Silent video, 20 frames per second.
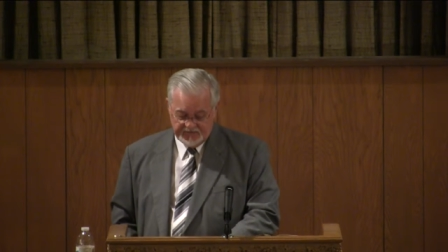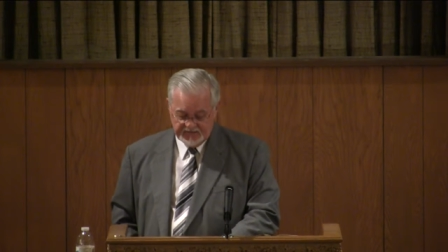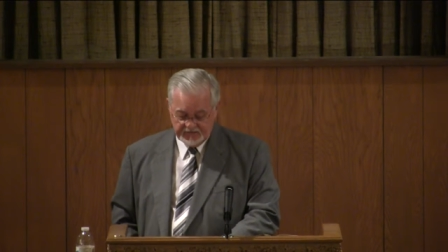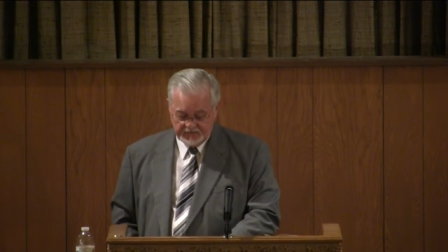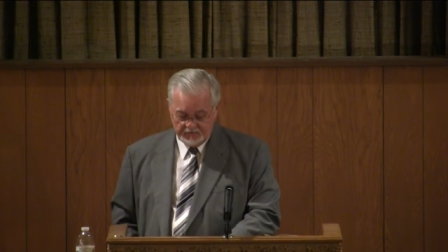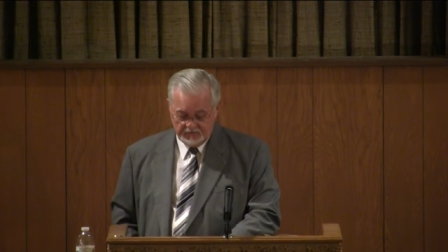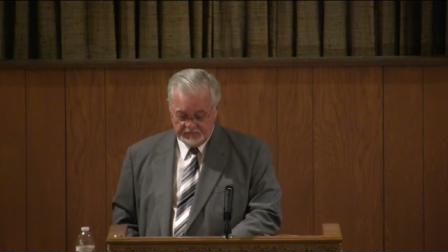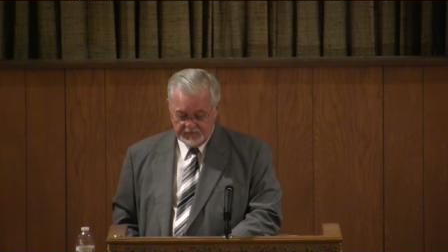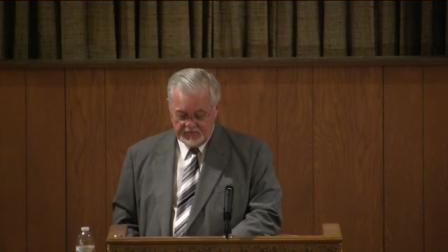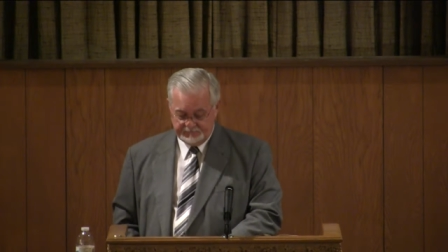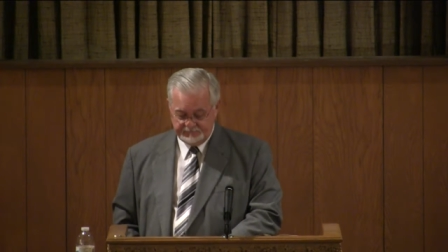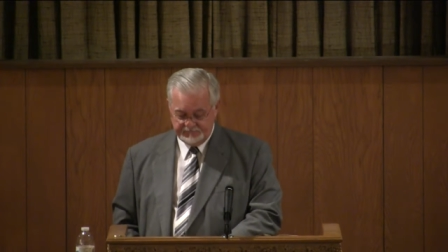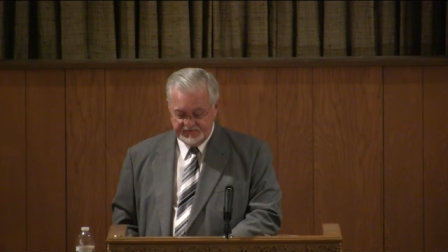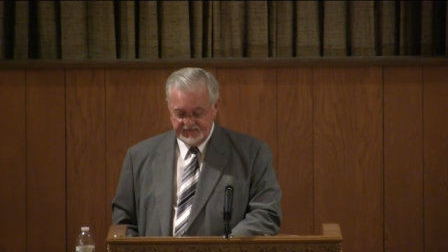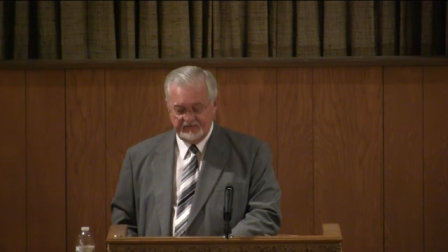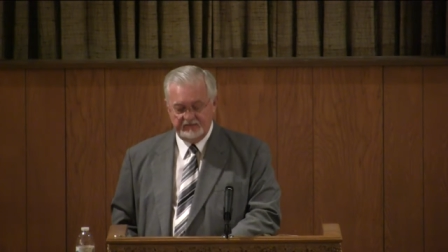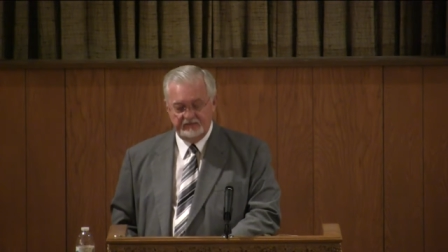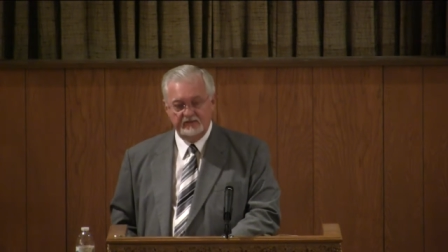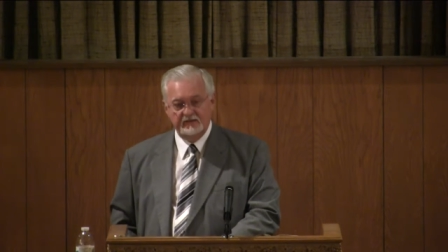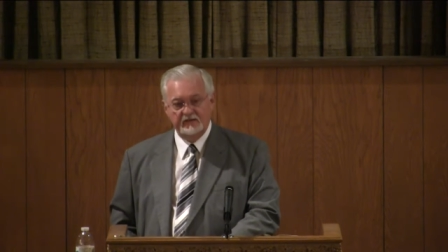be
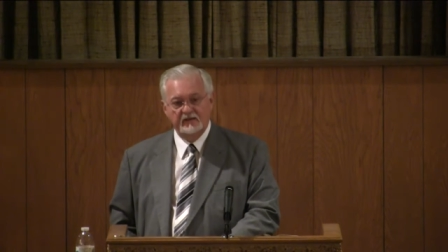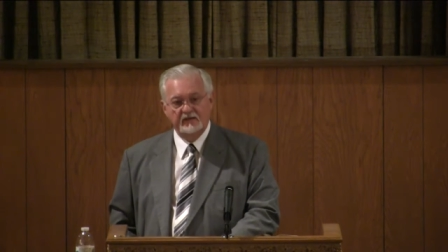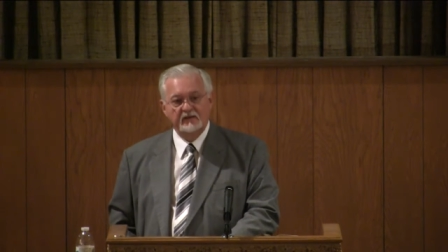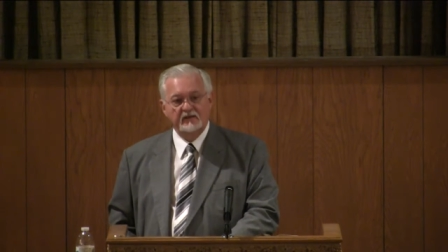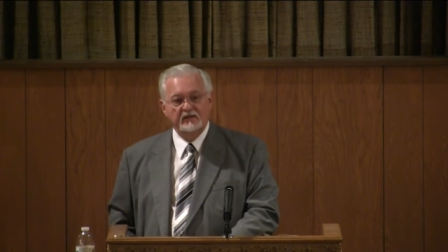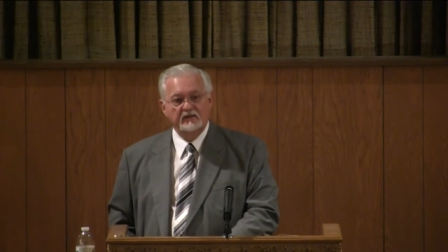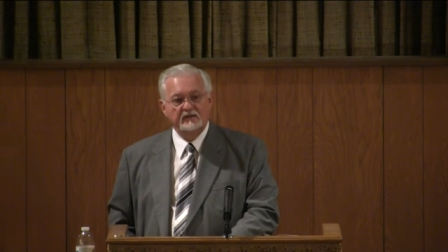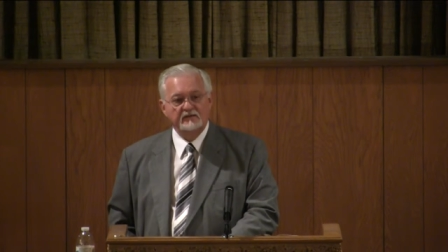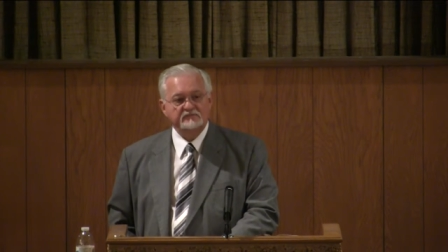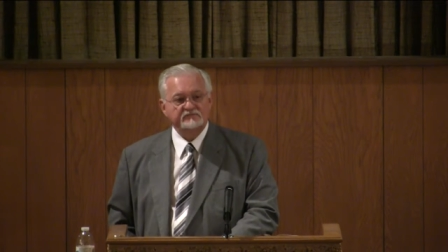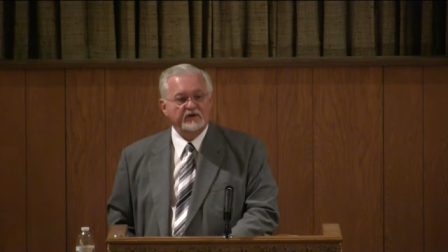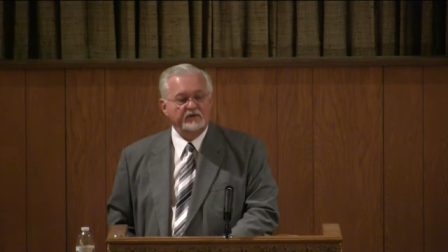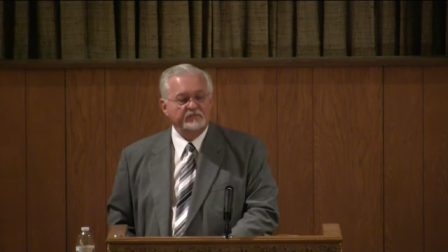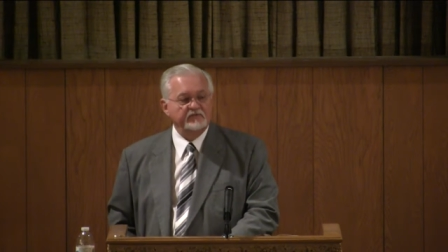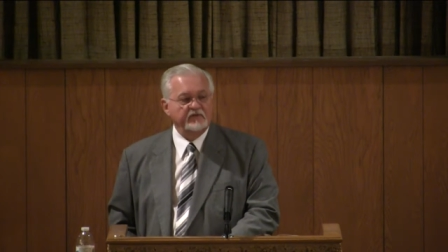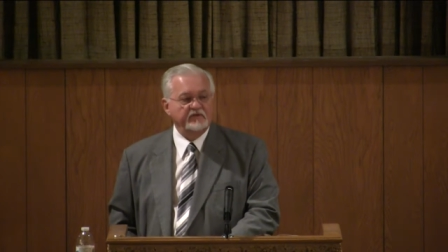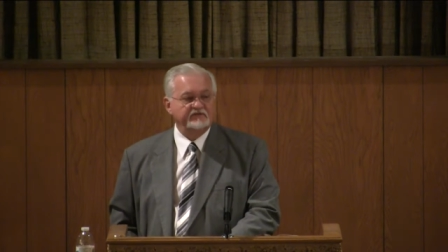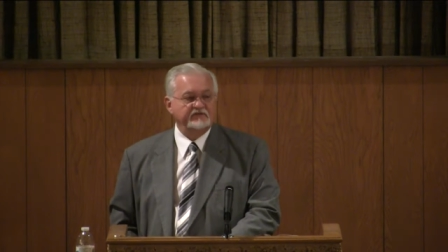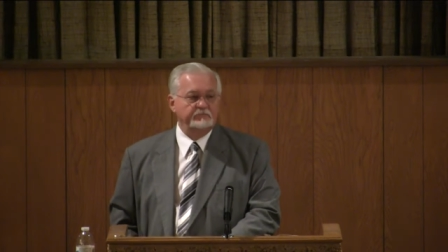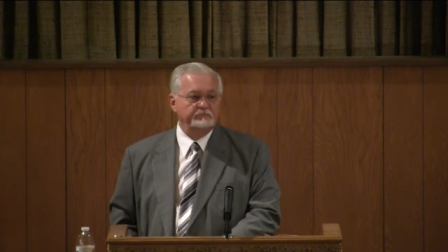corrupted
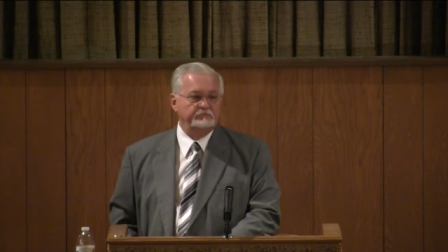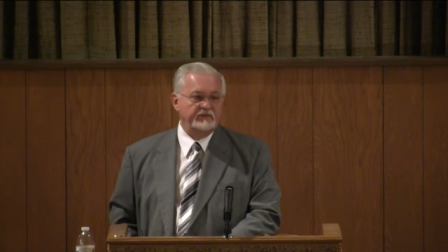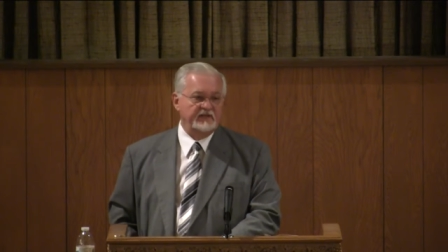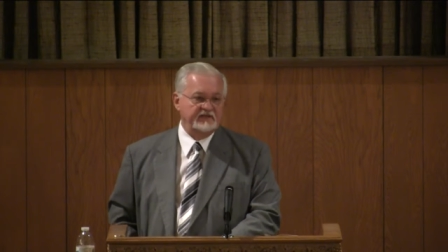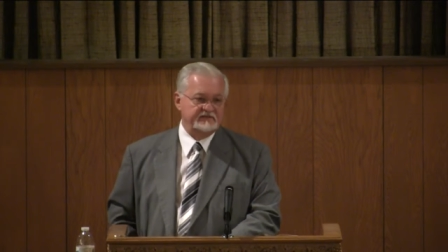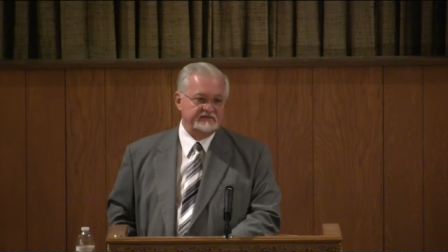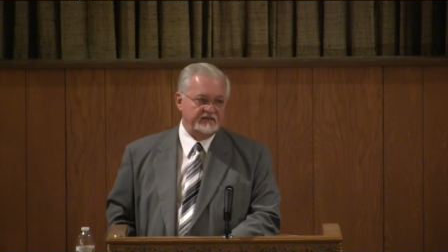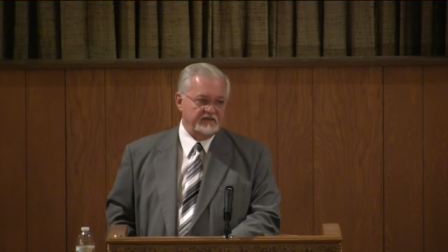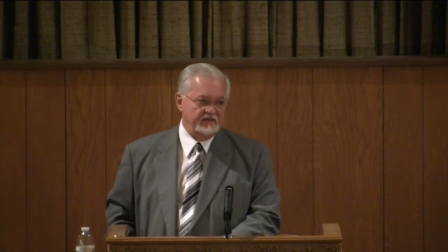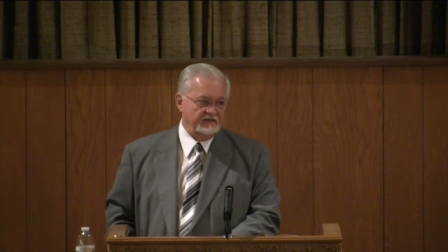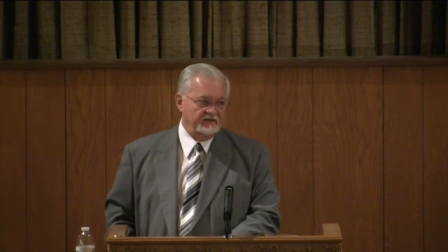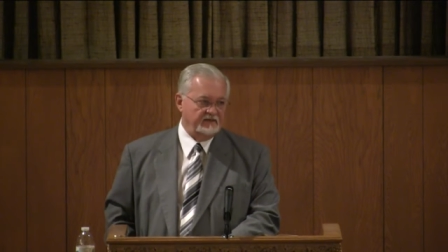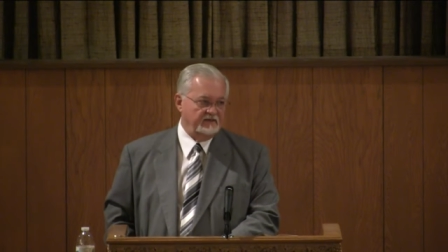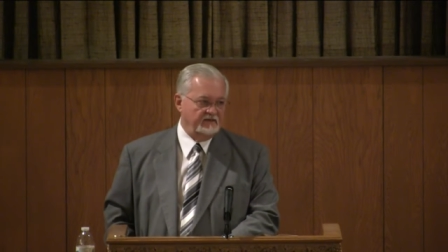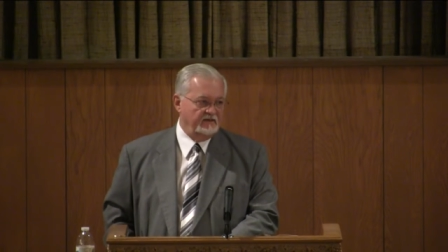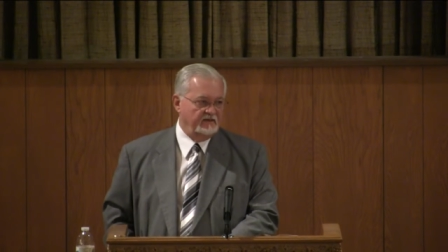from the simplicity